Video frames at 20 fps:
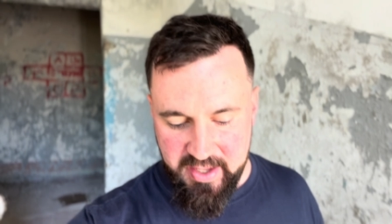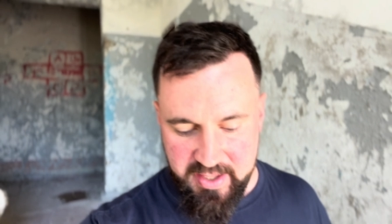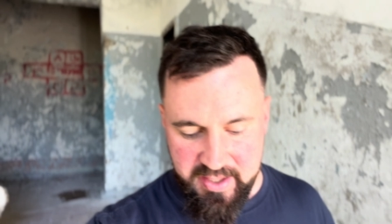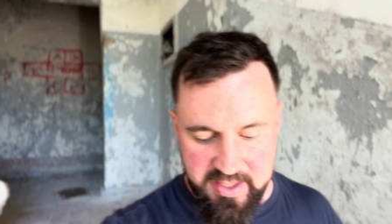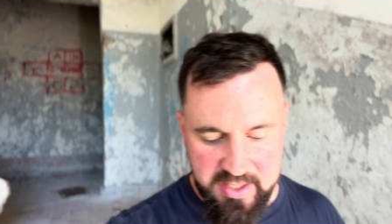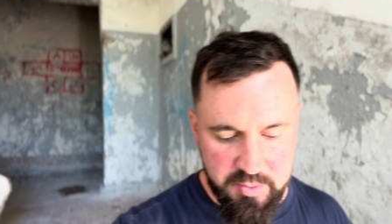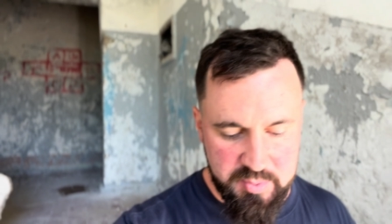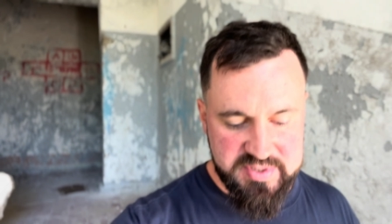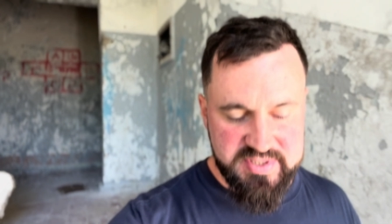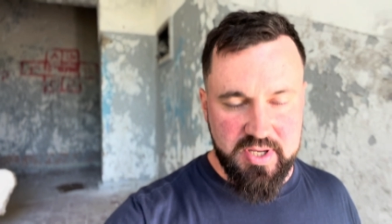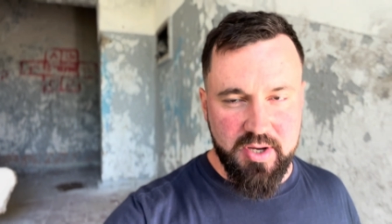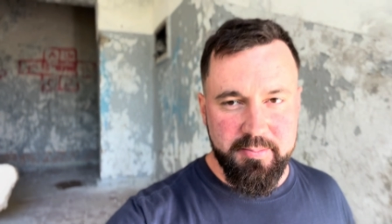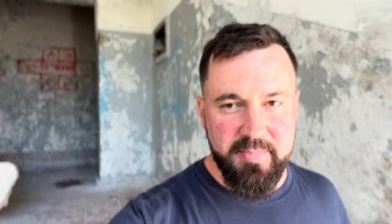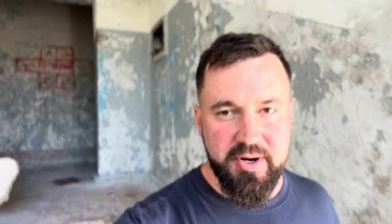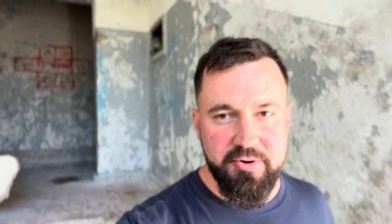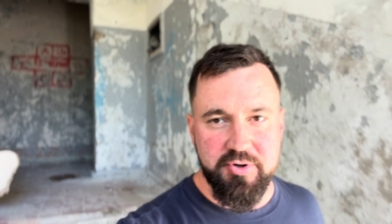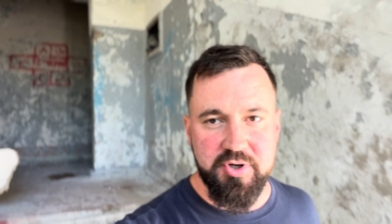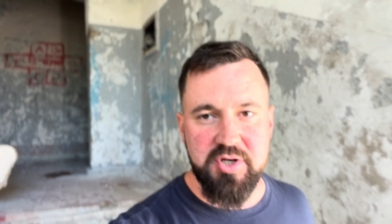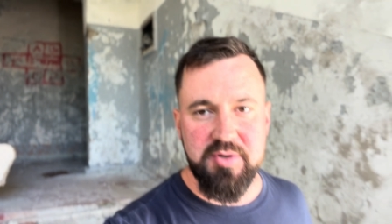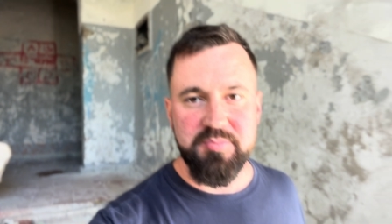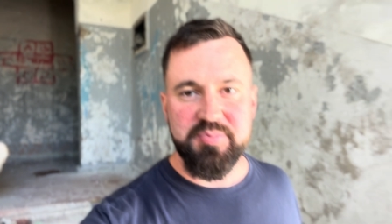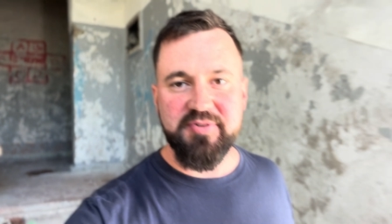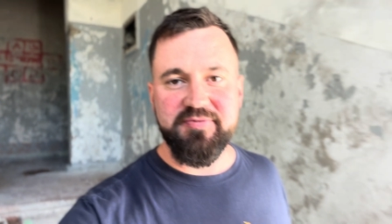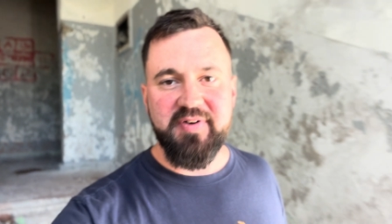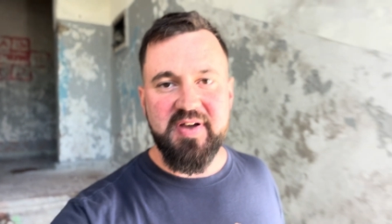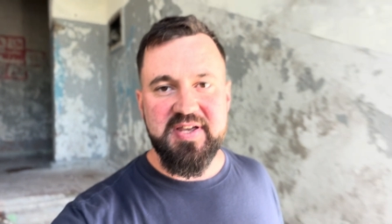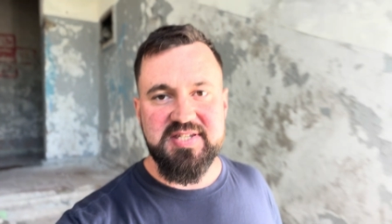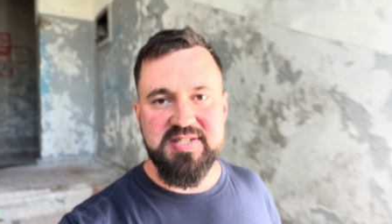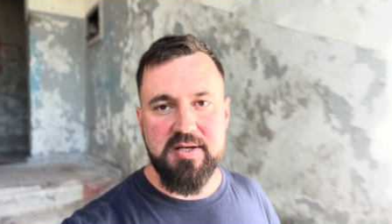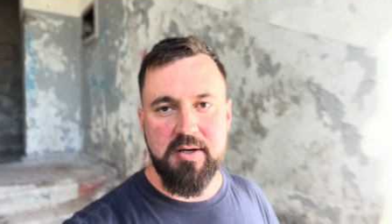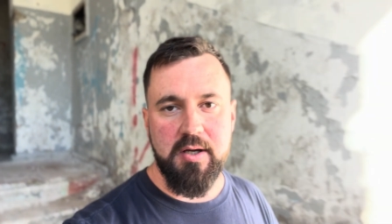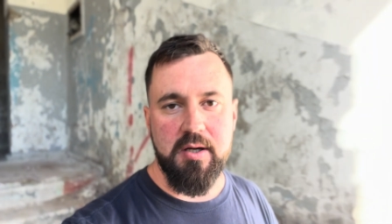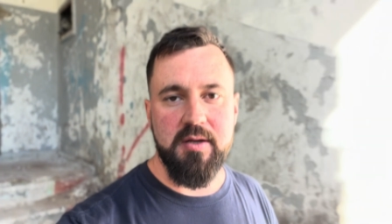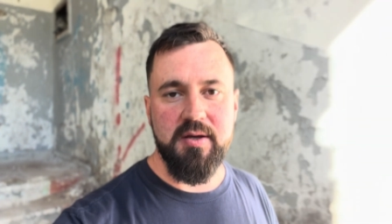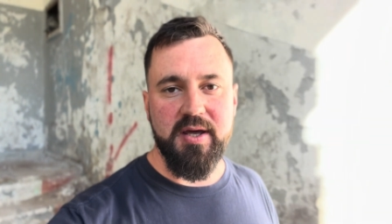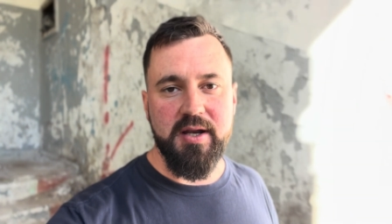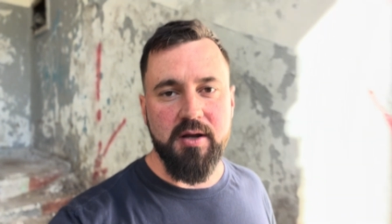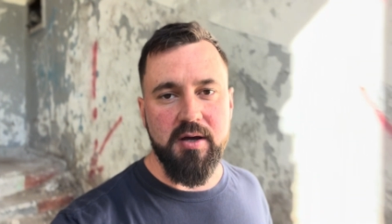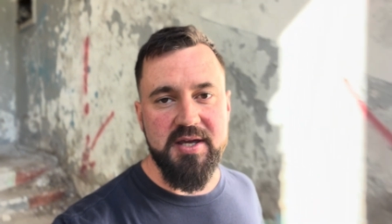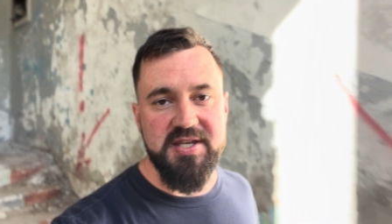he was an American professor
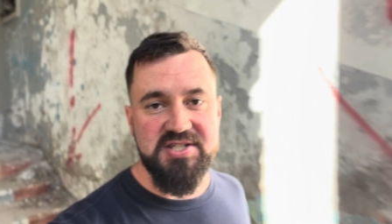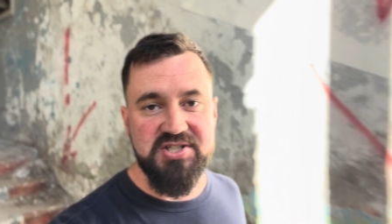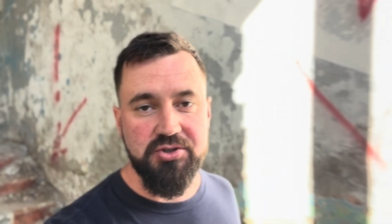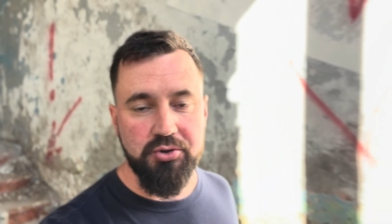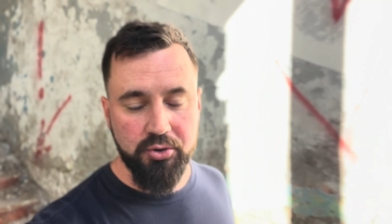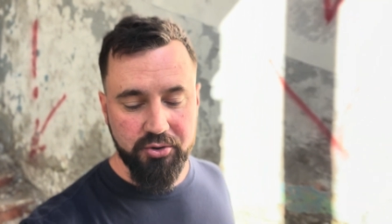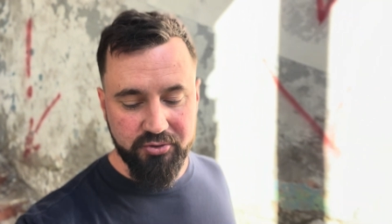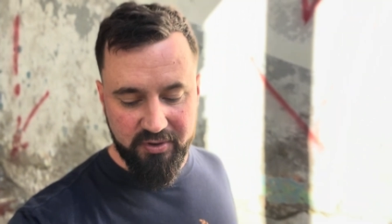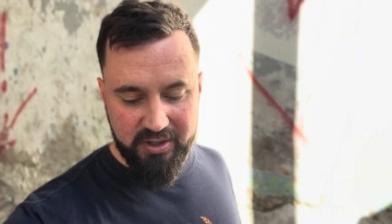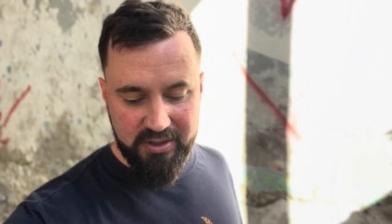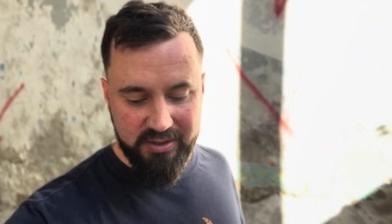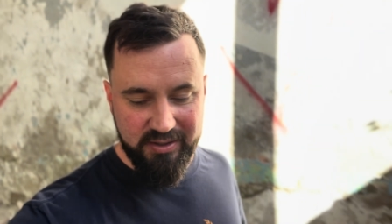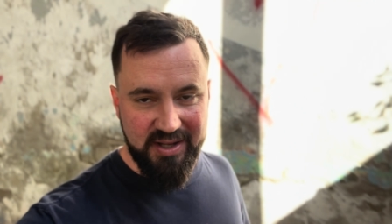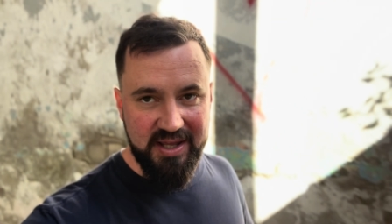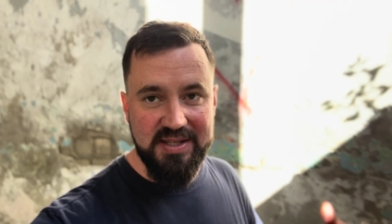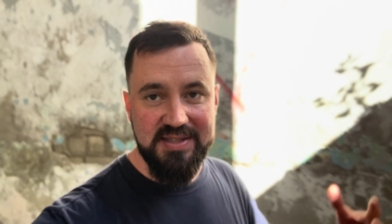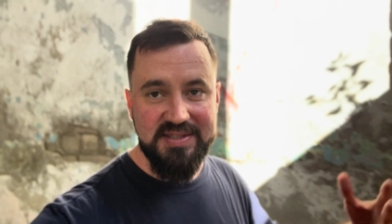and a historian in